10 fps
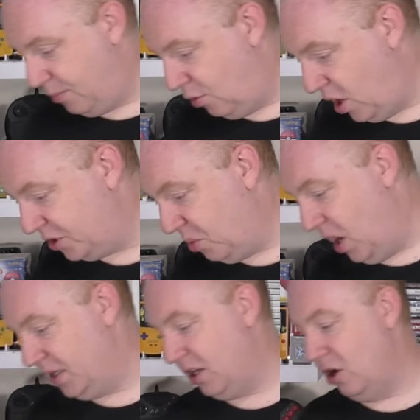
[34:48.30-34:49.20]
Price
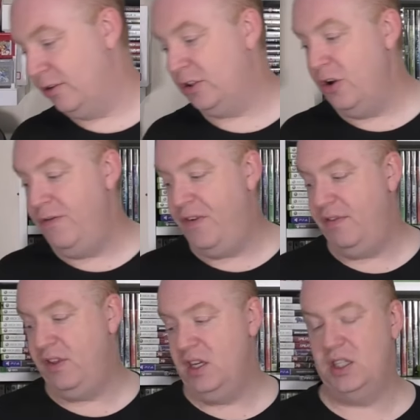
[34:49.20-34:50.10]
wise, it goes for
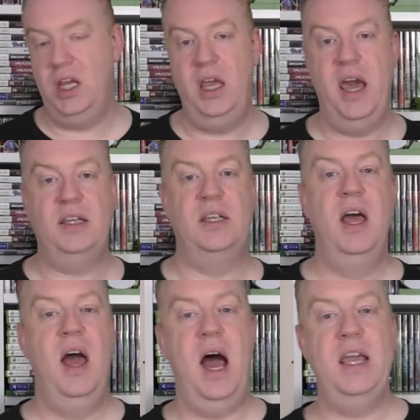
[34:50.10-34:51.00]
£250 at CEX,
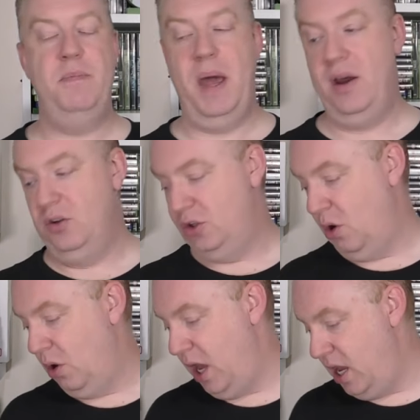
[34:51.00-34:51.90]

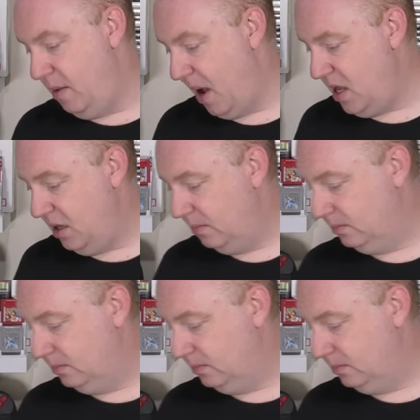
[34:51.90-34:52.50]
£8 on eBay.